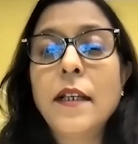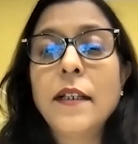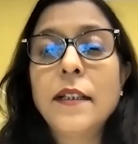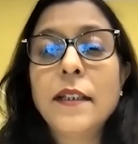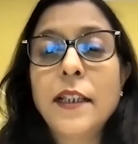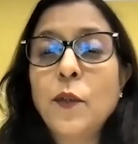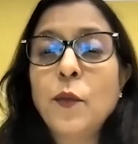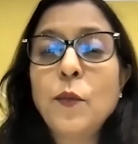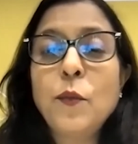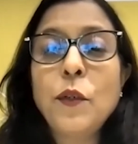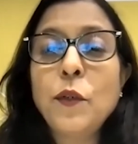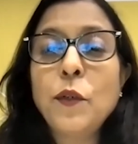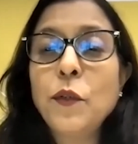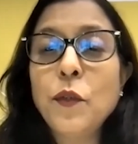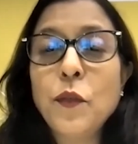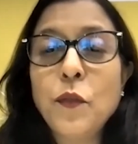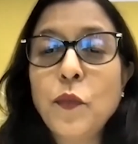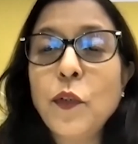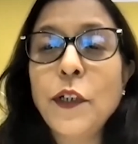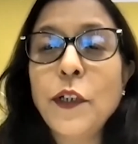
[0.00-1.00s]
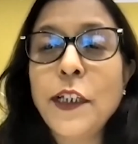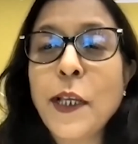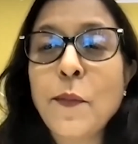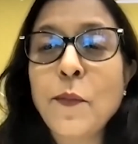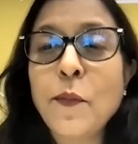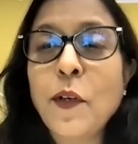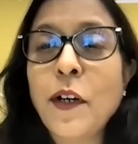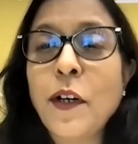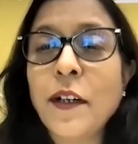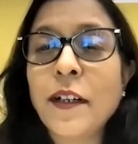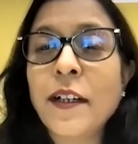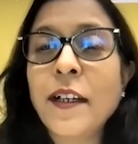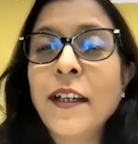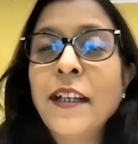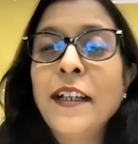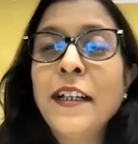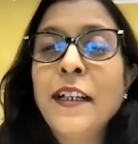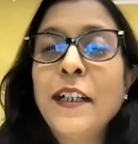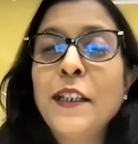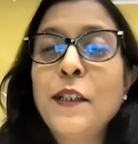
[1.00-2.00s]
They don't want to do full-time work.
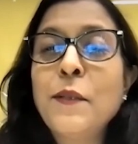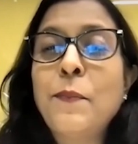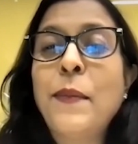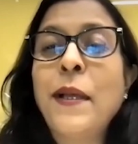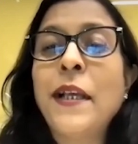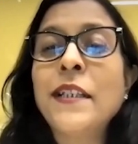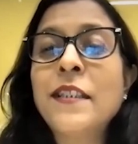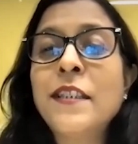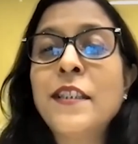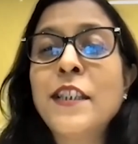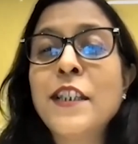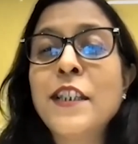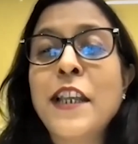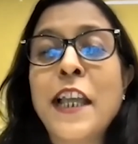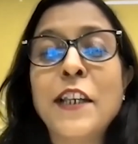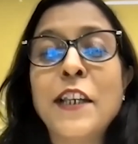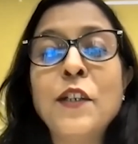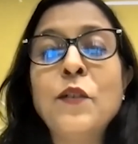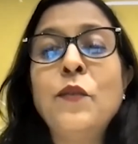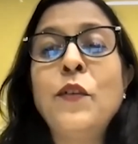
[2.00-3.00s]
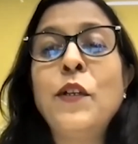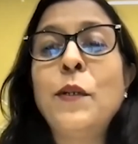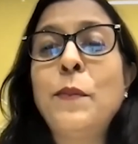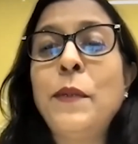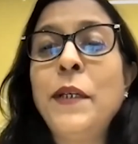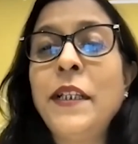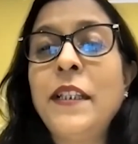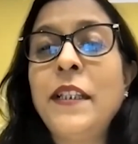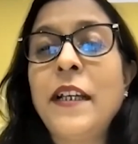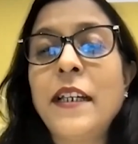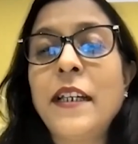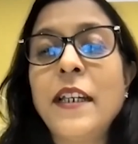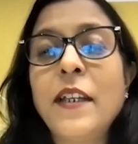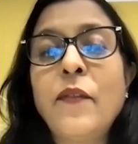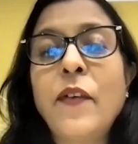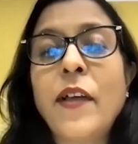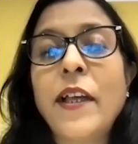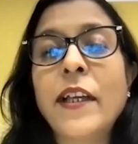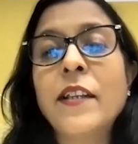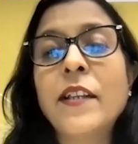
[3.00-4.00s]
The best scenario will be that
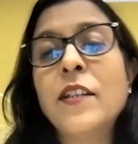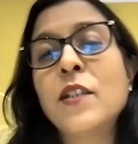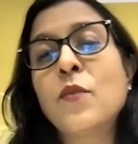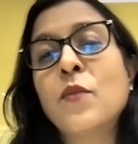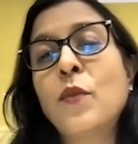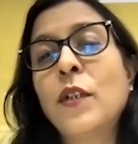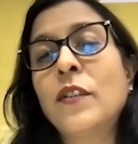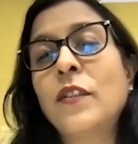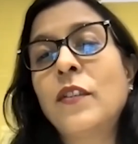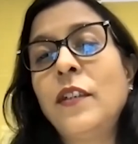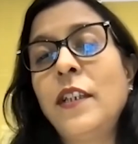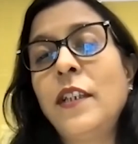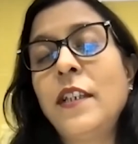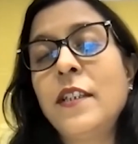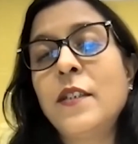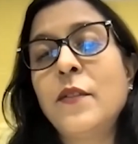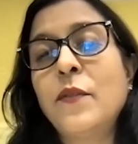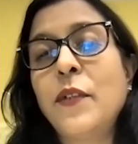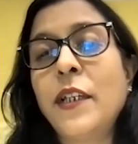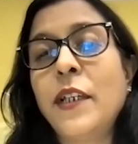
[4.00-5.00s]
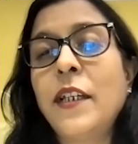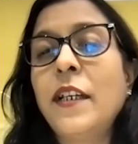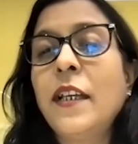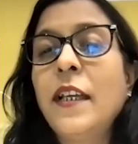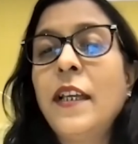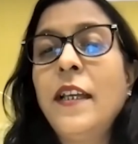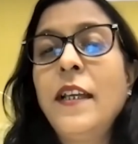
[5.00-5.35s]
if I can just work 3 days a week,